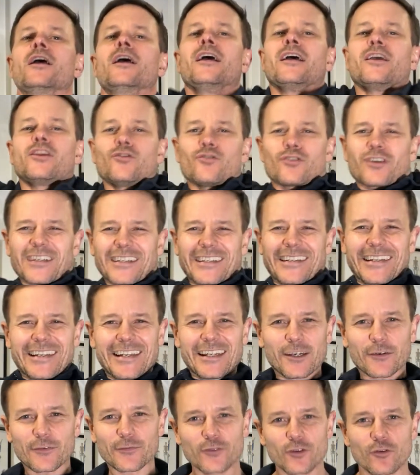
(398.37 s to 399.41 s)
You can
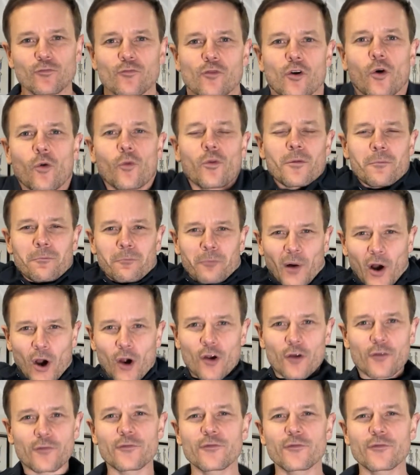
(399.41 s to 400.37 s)
lift and roll them both.